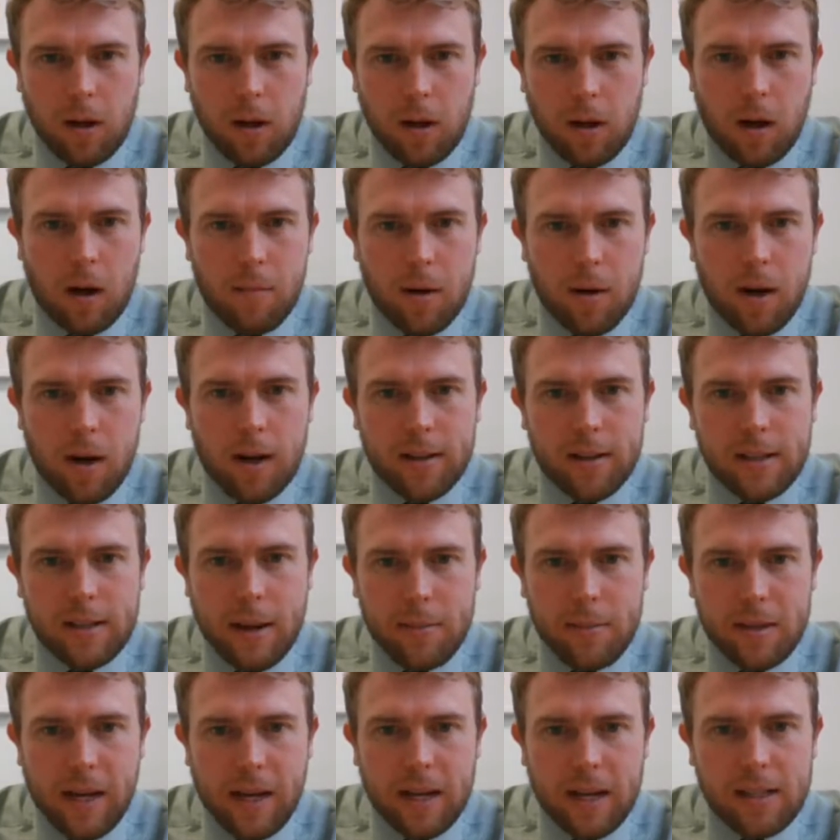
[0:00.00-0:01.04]
I'm a
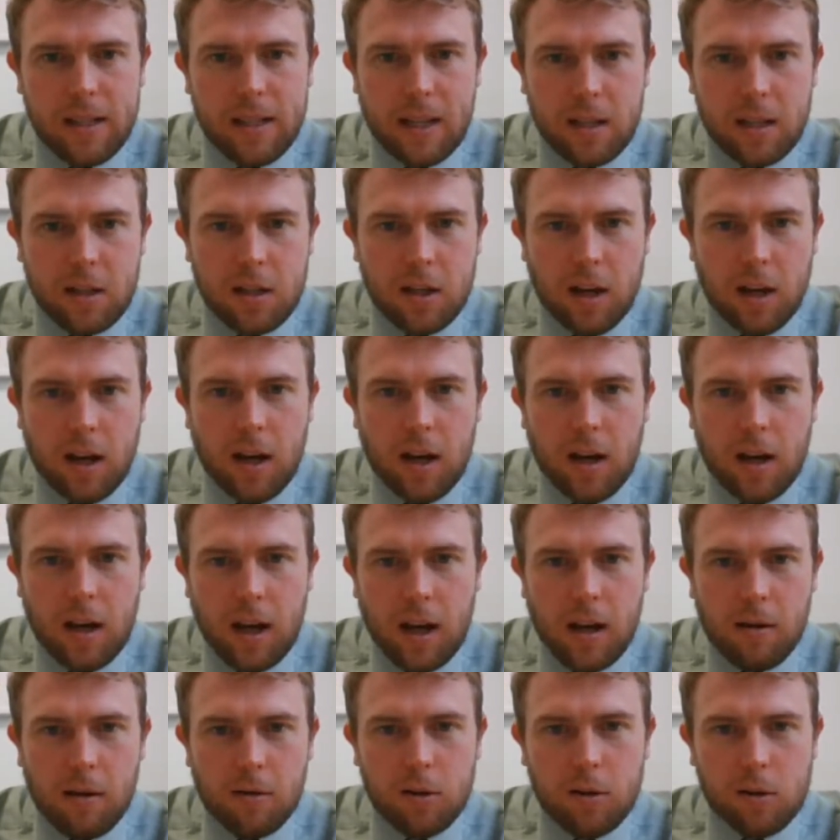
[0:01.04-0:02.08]
deputy head teacher
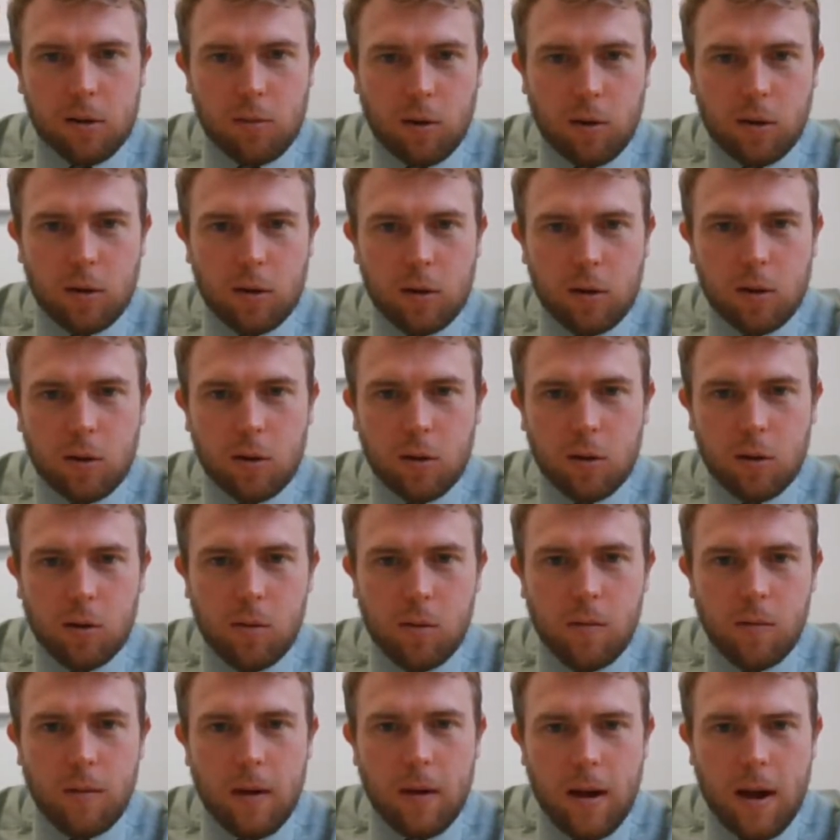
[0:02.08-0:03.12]
here at the Swan
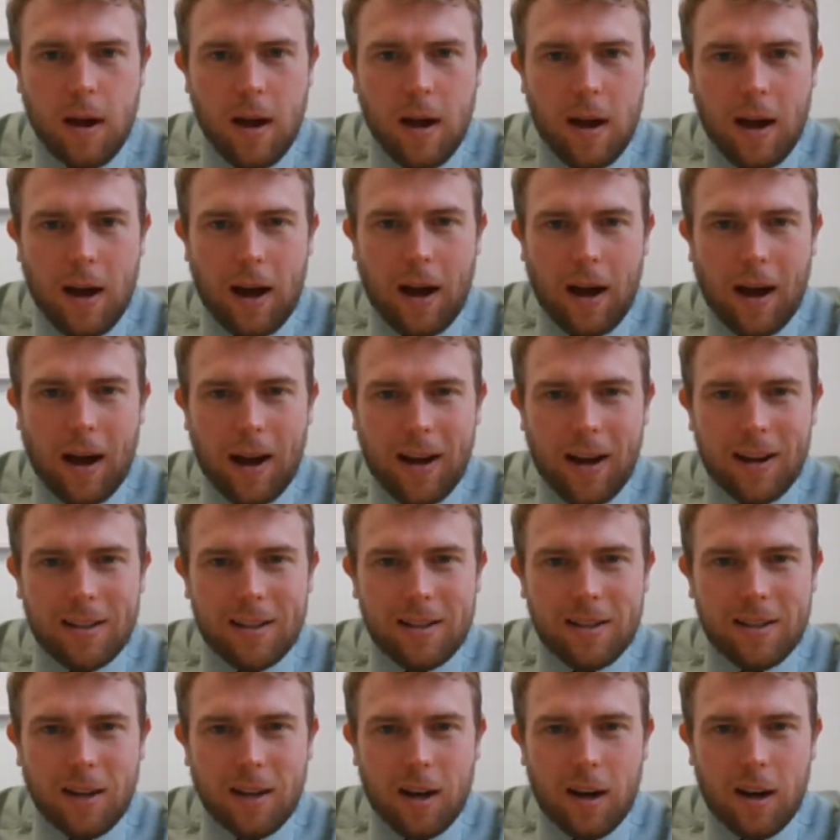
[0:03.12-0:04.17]
School,
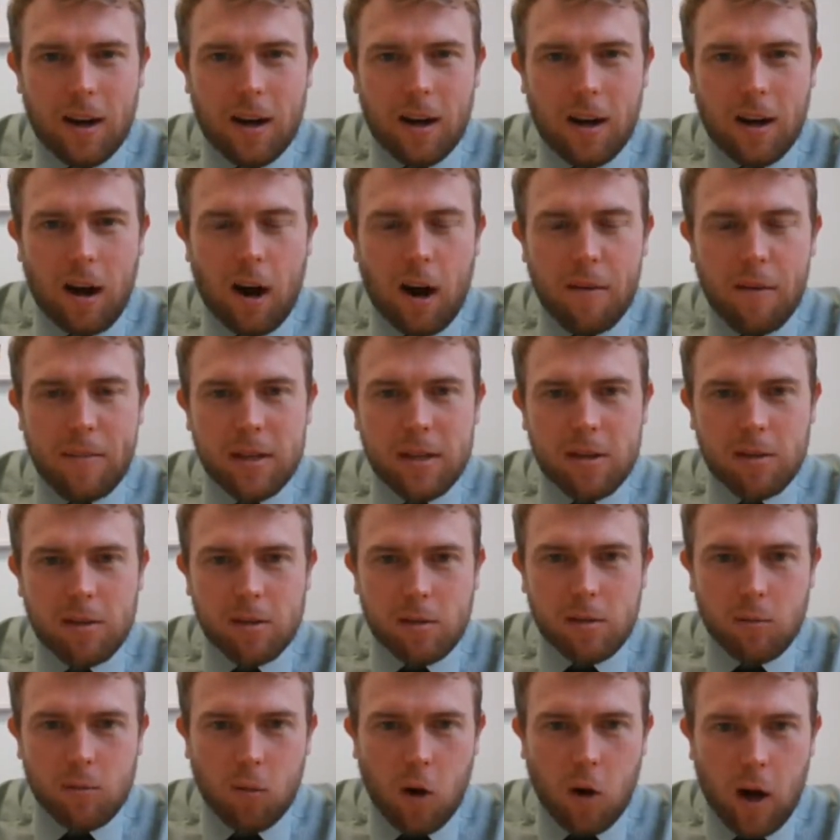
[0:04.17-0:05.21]
and I've been doing
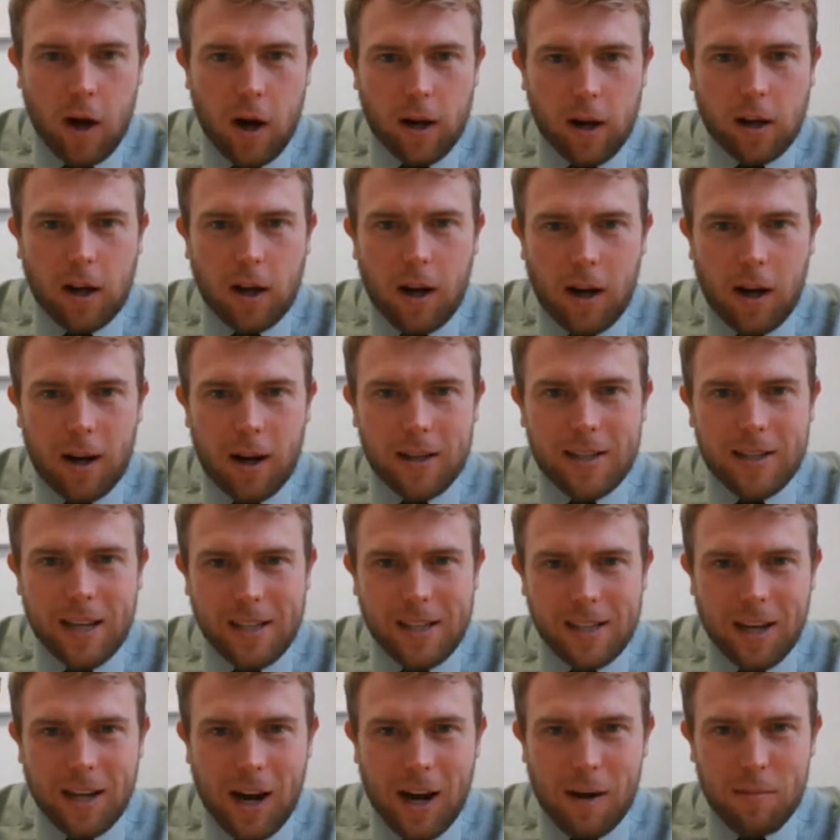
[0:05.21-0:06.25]
some work
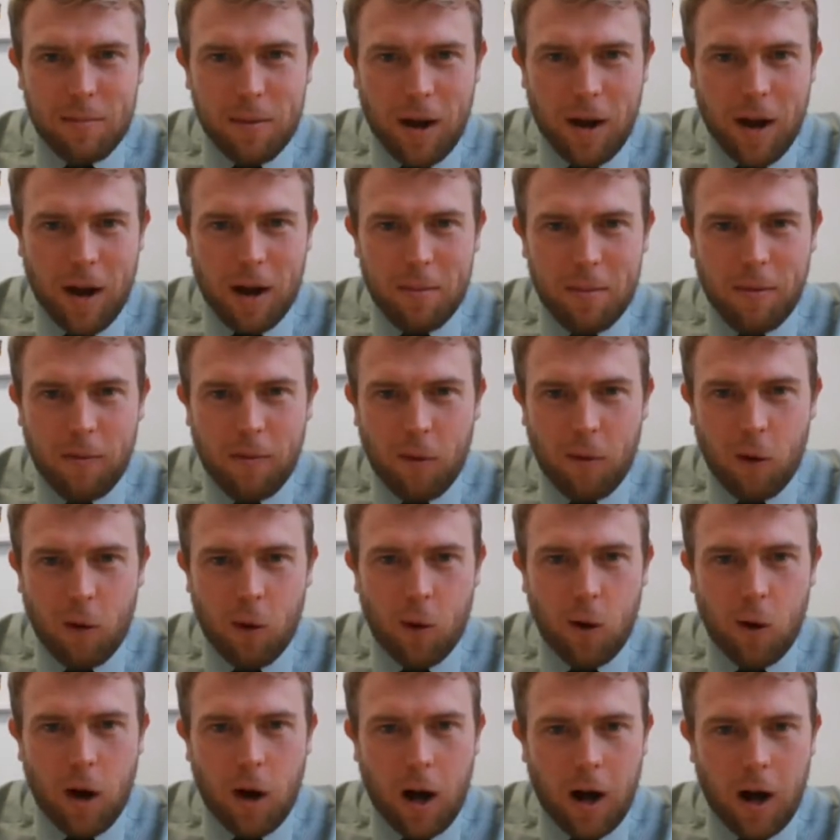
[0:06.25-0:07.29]
setting up
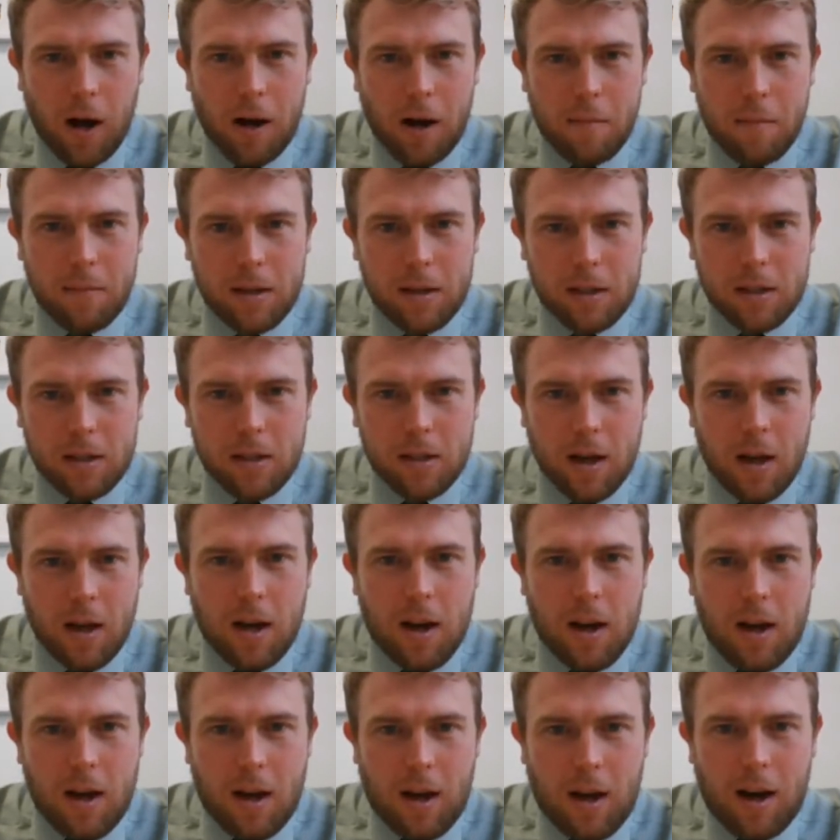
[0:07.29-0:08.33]
before Miss
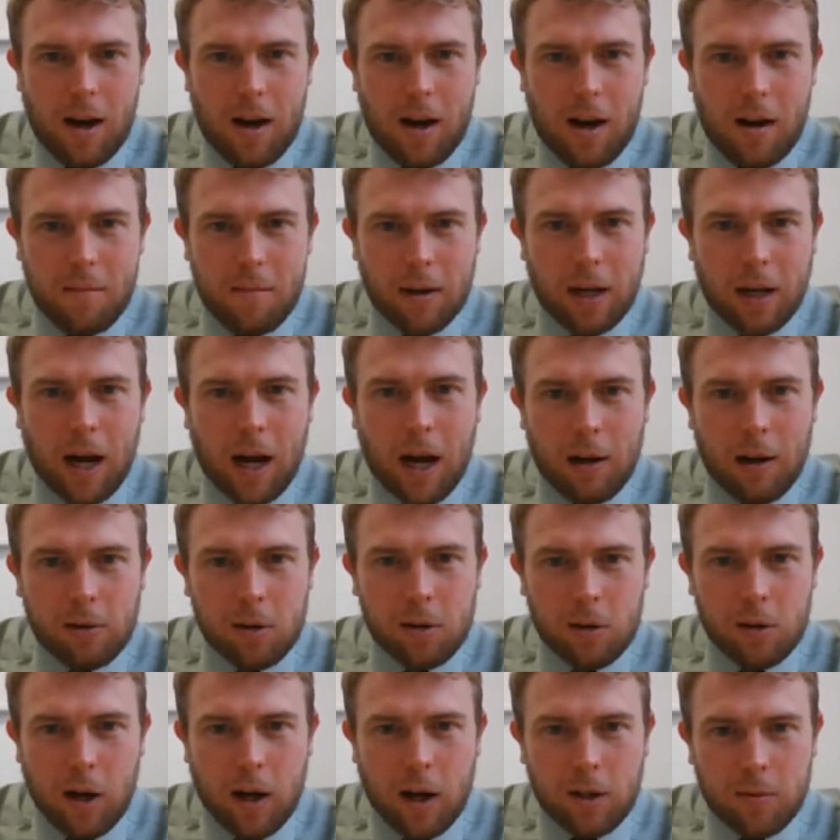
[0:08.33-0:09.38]
McGill
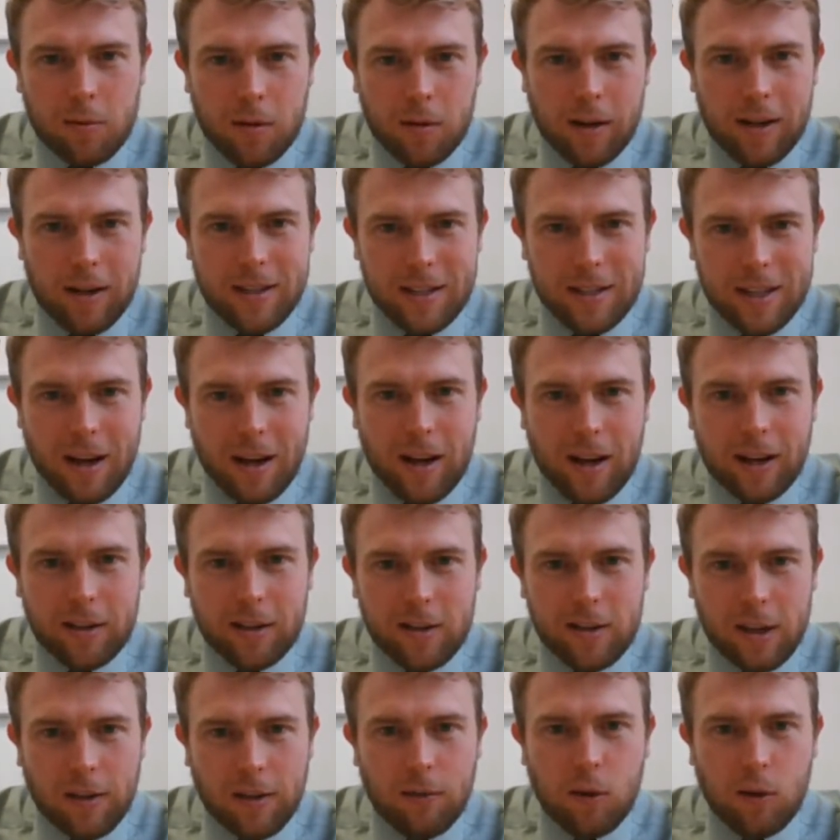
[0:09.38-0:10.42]
starts with us as our head of
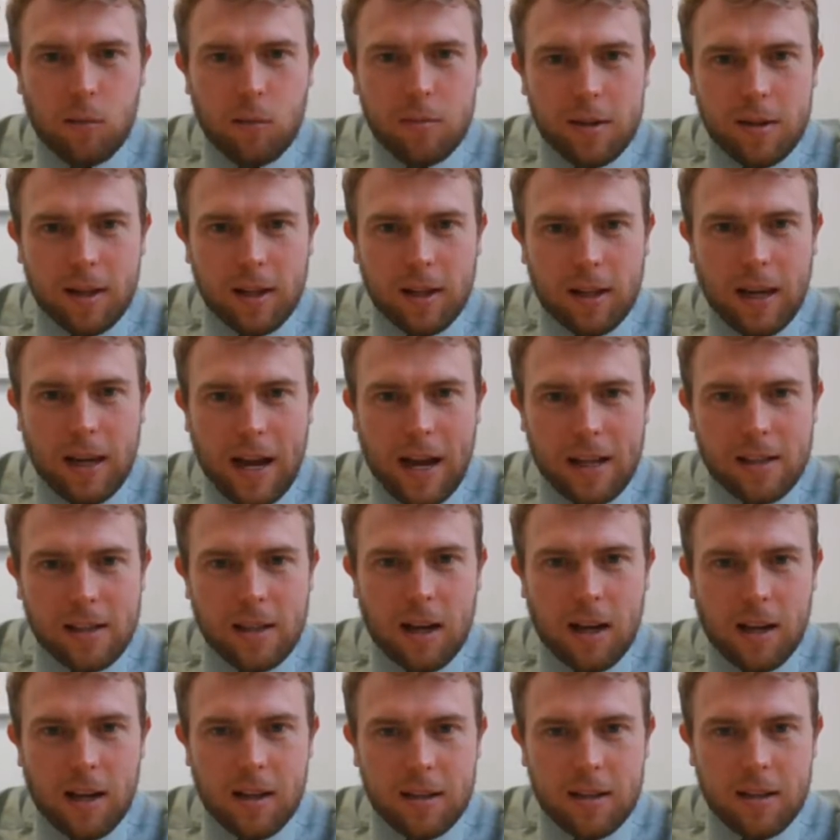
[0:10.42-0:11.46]
sixth form to get
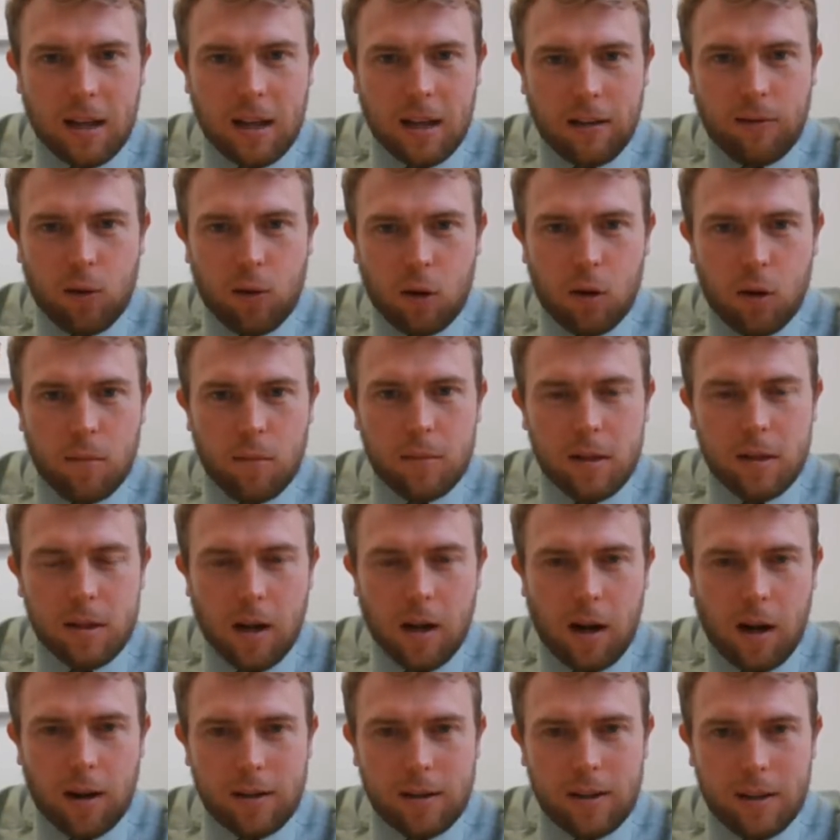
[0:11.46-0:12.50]
the sixth form
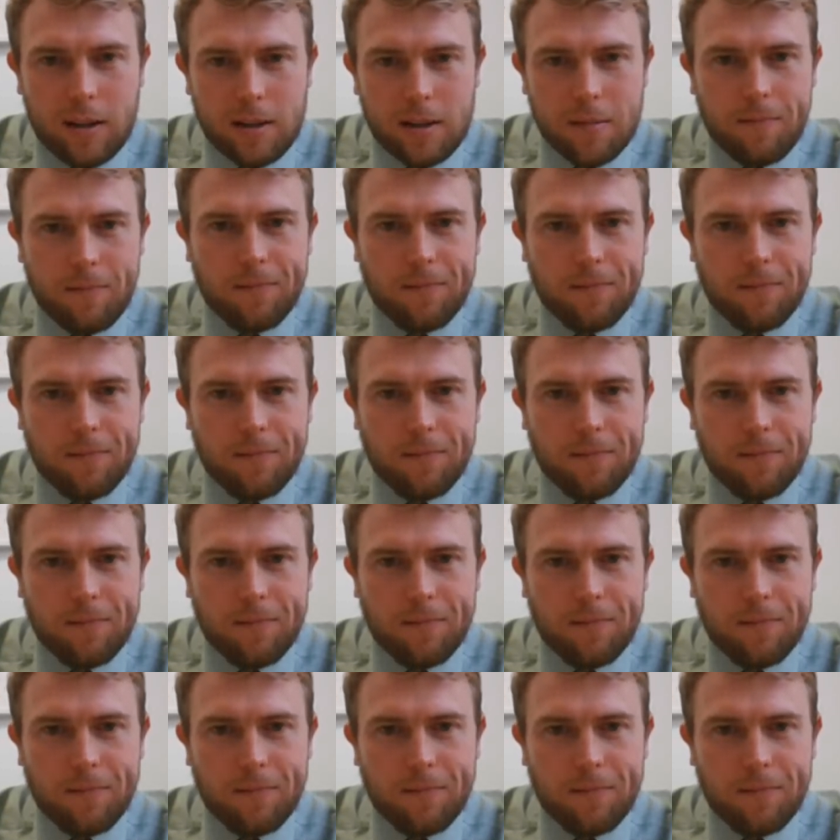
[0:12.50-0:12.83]
started.